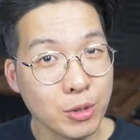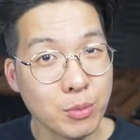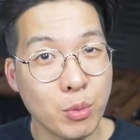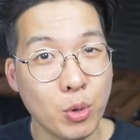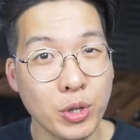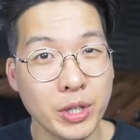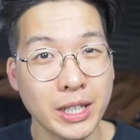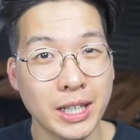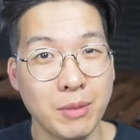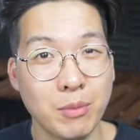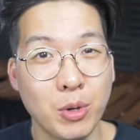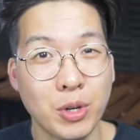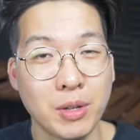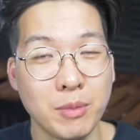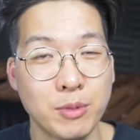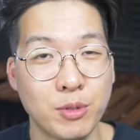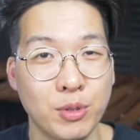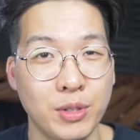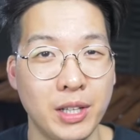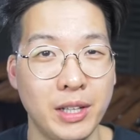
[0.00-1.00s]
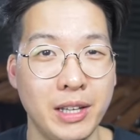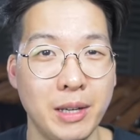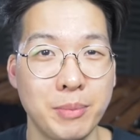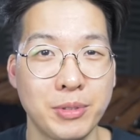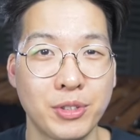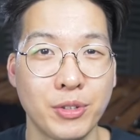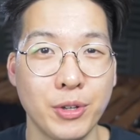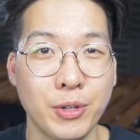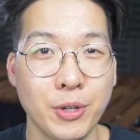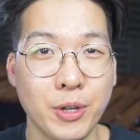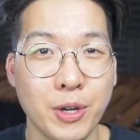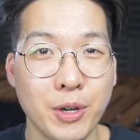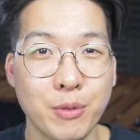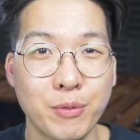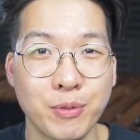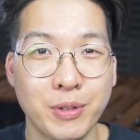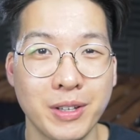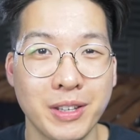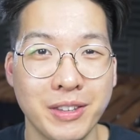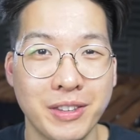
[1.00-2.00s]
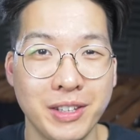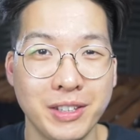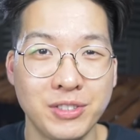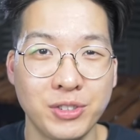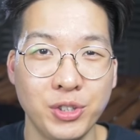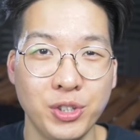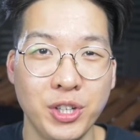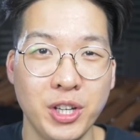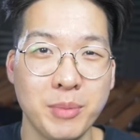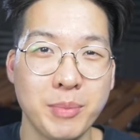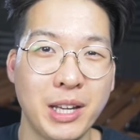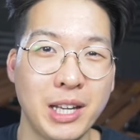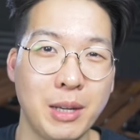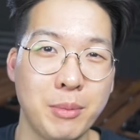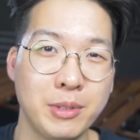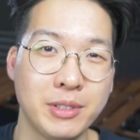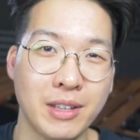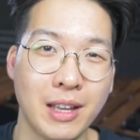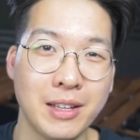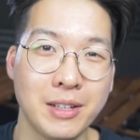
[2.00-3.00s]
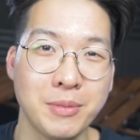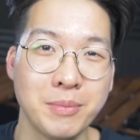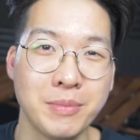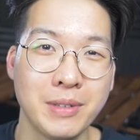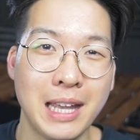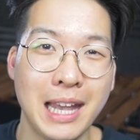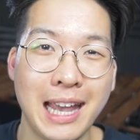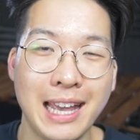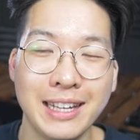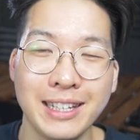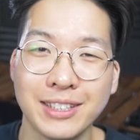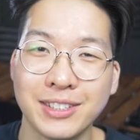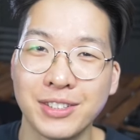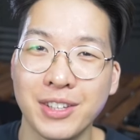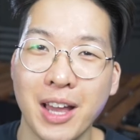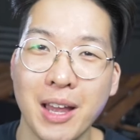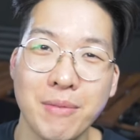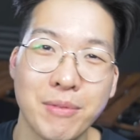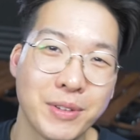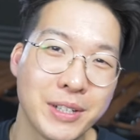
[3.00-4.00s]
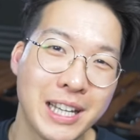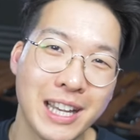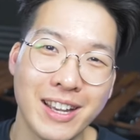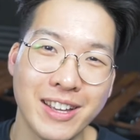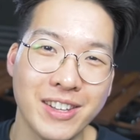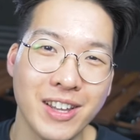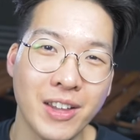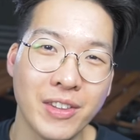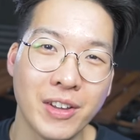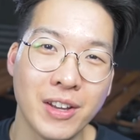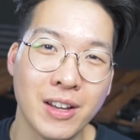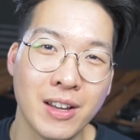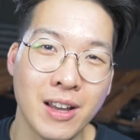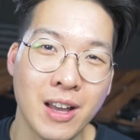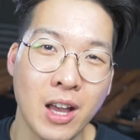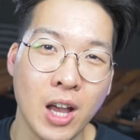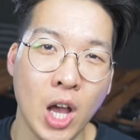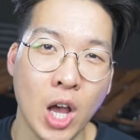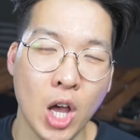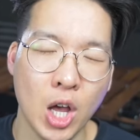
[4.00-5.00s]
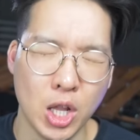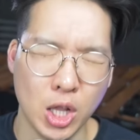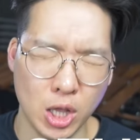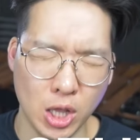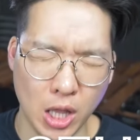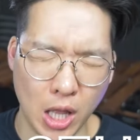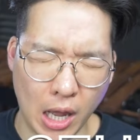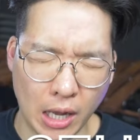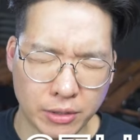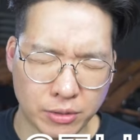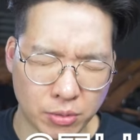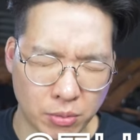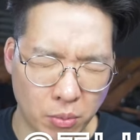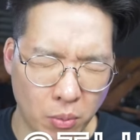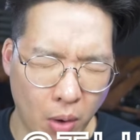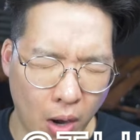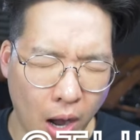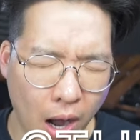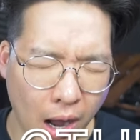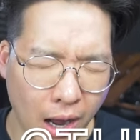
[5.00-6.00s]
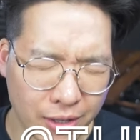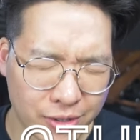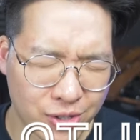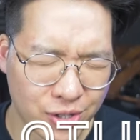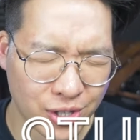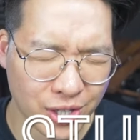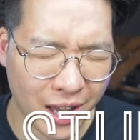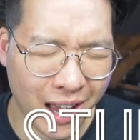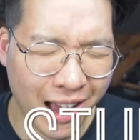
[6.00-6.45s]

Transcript: Good morning and welcome to another episode of The Studio. My name is Adam and it's time for yet another Let's Watch.